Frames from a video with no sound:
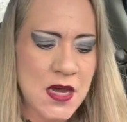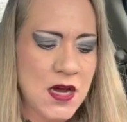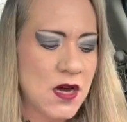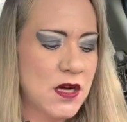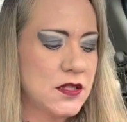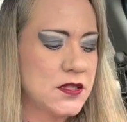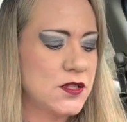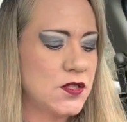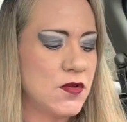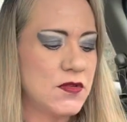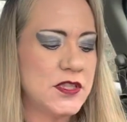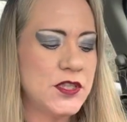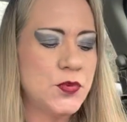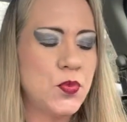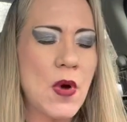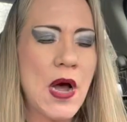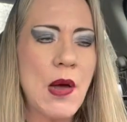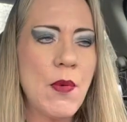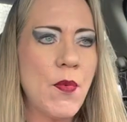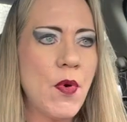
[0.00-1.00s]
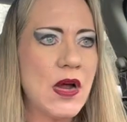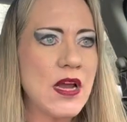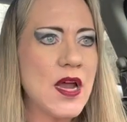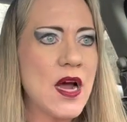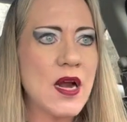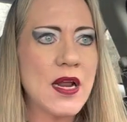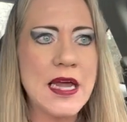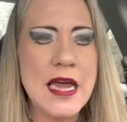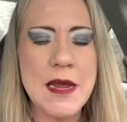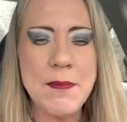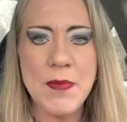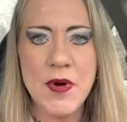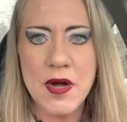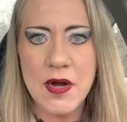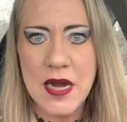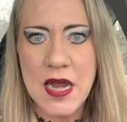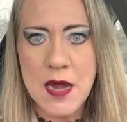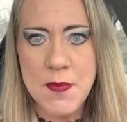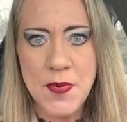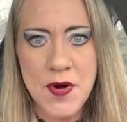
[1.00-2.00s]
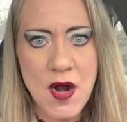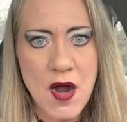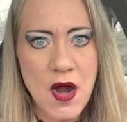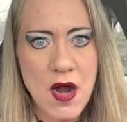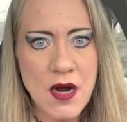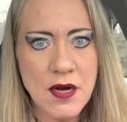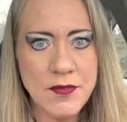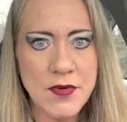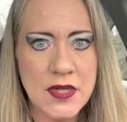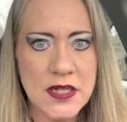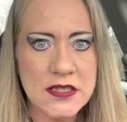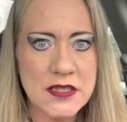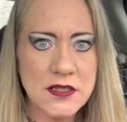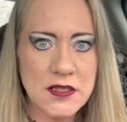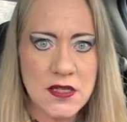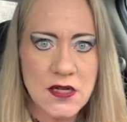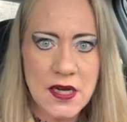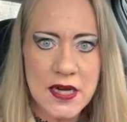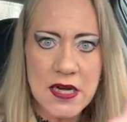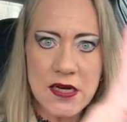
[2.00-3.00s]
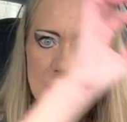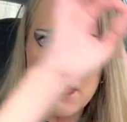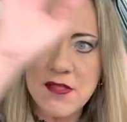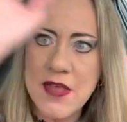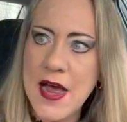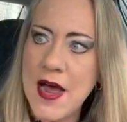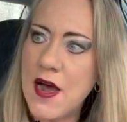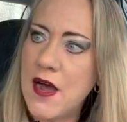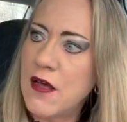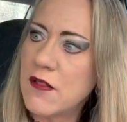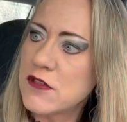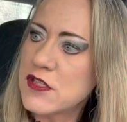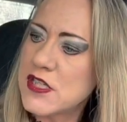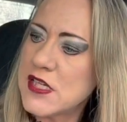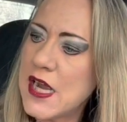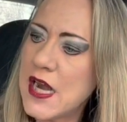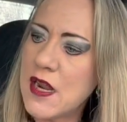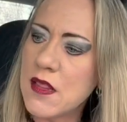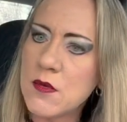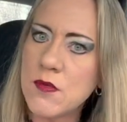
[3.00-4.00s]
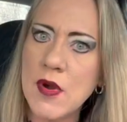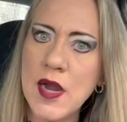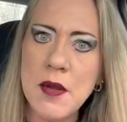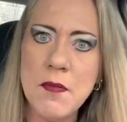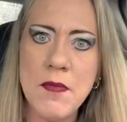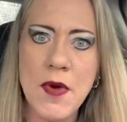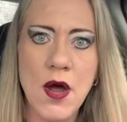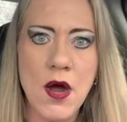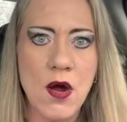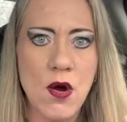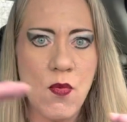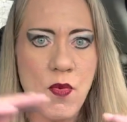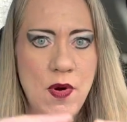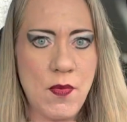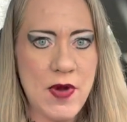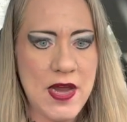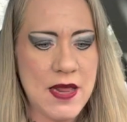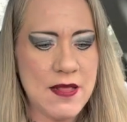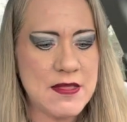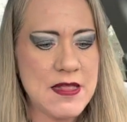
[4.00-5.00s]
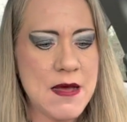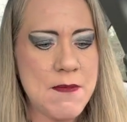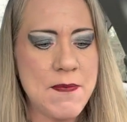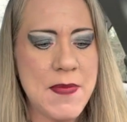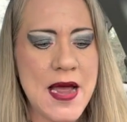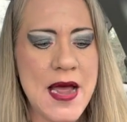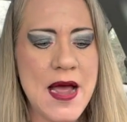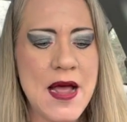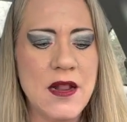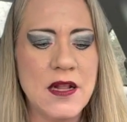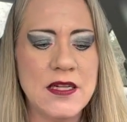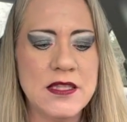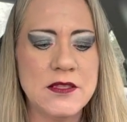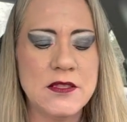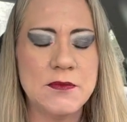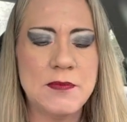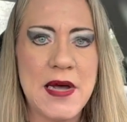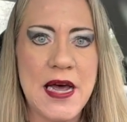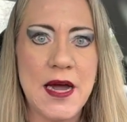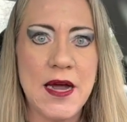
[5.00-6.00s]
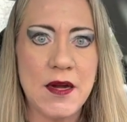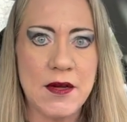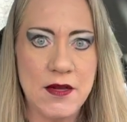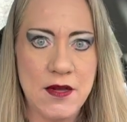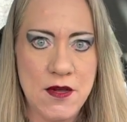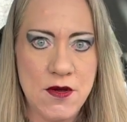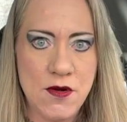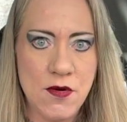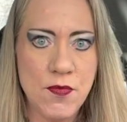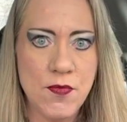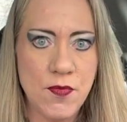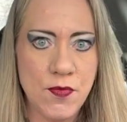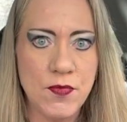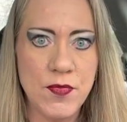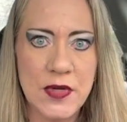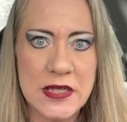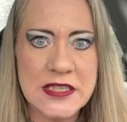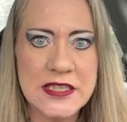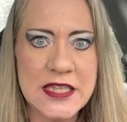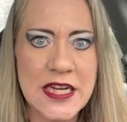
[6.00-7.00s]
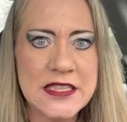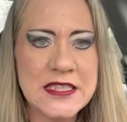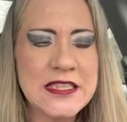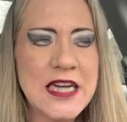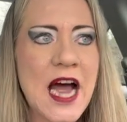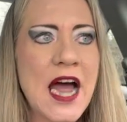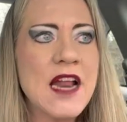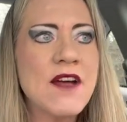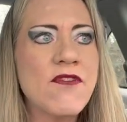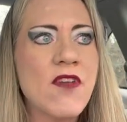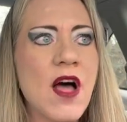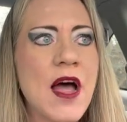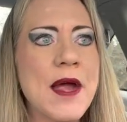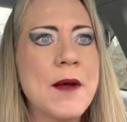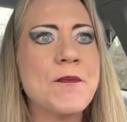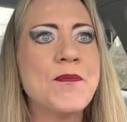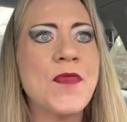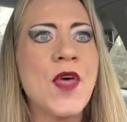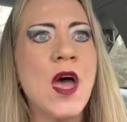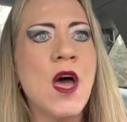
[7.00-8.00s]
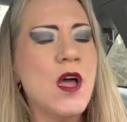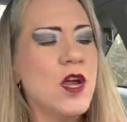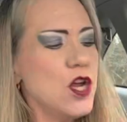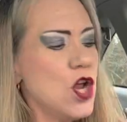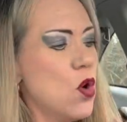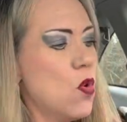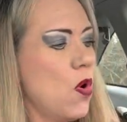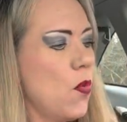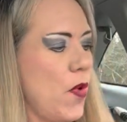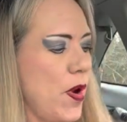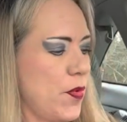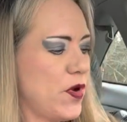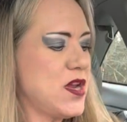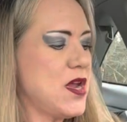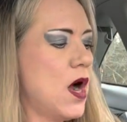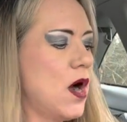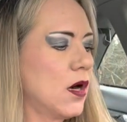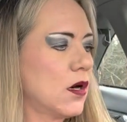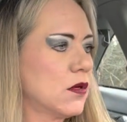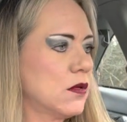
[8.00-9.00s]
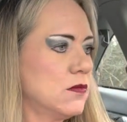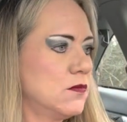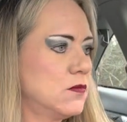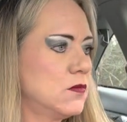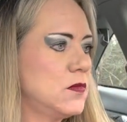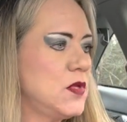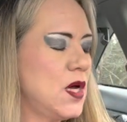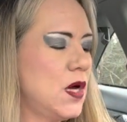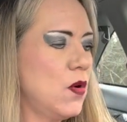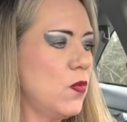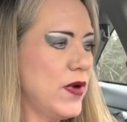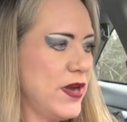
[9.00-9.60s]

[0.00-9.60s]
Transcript: So that's why we want y'all to keep on keeping on, because you're going to get to that other side of the rainbow where we get that balance back. You know, it's kind of like, when we were younger, we